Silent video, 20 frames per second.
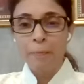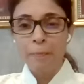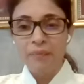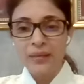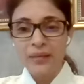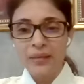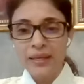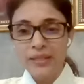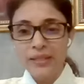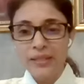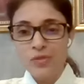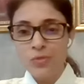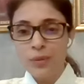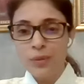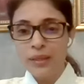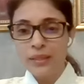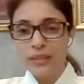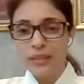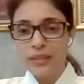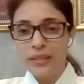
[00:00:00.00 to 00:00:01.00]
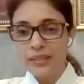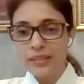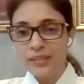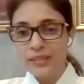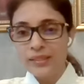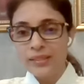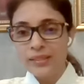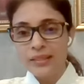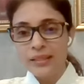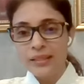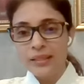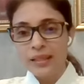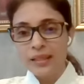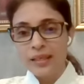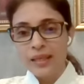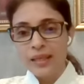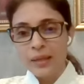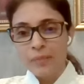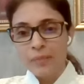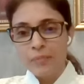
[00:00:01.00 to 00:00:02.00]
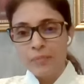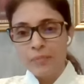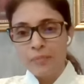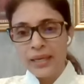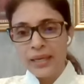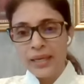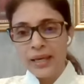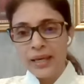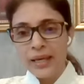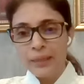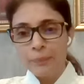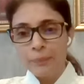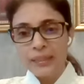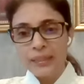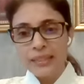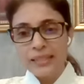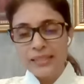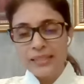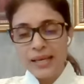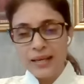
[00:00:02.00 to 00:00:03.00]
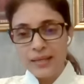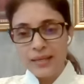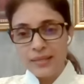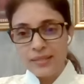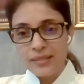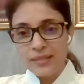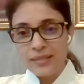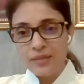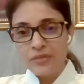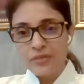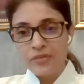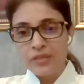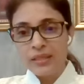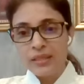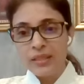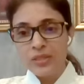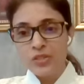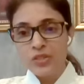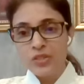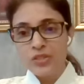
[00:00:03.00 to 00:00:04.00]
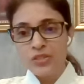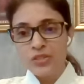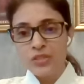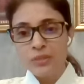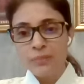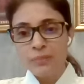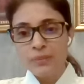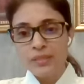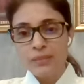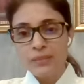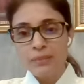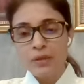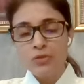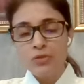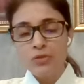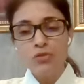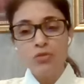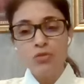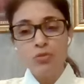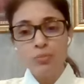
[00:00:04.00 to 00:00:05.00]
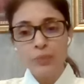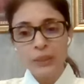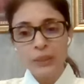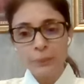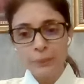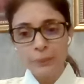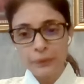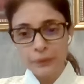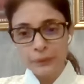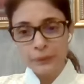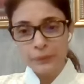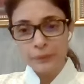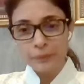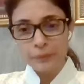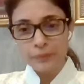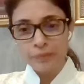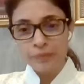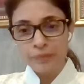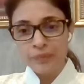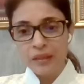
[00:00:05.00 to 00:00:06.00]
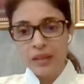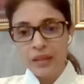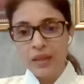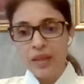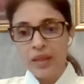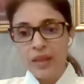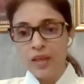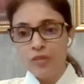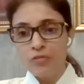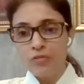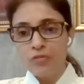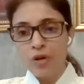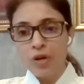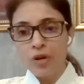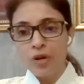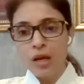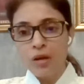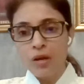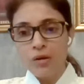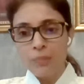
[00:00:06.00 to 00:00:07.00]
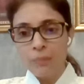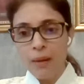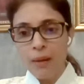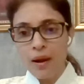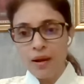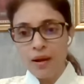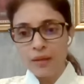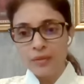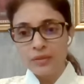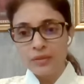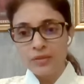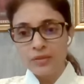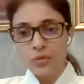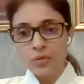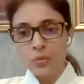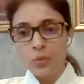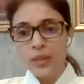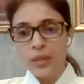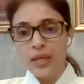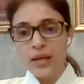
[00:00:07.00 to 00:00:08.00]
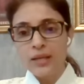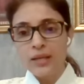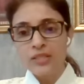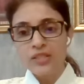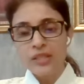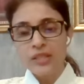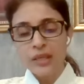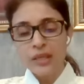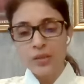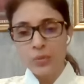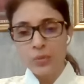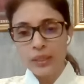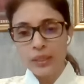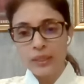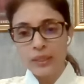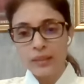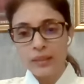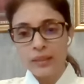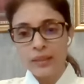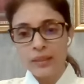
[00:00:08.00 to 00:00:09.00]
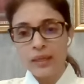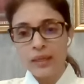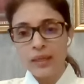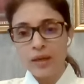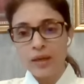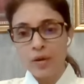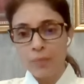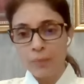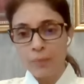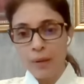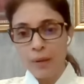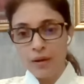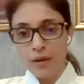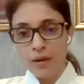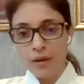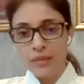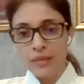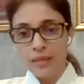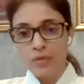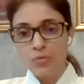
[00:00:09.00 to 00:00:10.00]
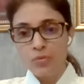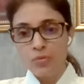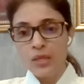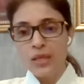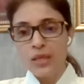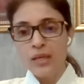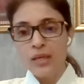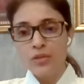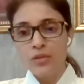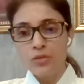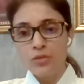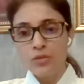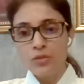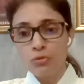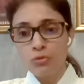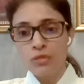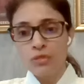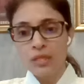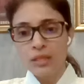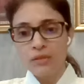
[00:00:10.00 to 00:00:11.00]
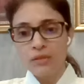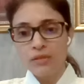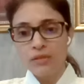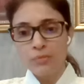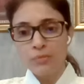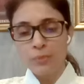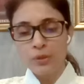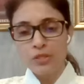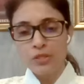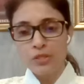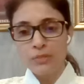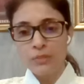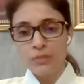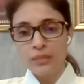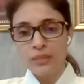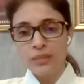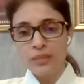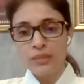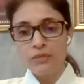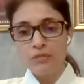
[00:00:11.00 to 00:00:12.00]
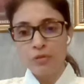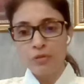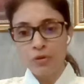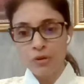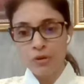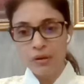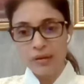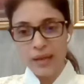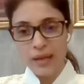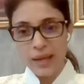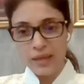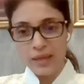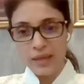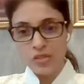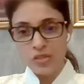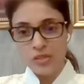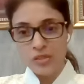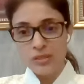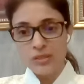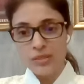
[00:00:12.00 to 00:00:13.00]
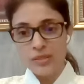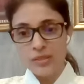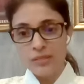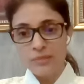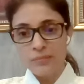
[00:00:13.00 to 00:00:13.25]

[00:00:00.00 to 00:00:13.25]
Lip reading: The next one is, may I please ask, relationship is about two people. If on our part, we are genuine in our part and we do take responsibility for our actions,